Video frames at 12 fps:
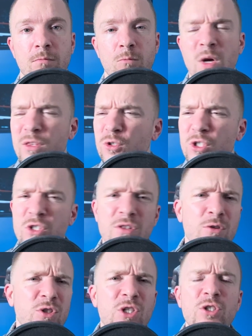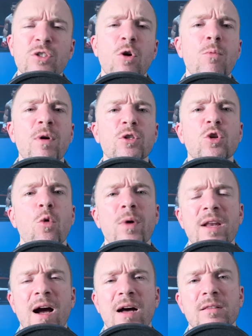Right? There's just so much going
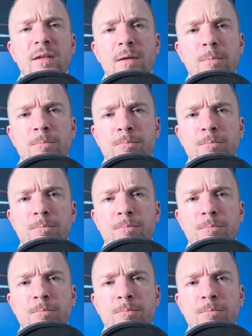on there.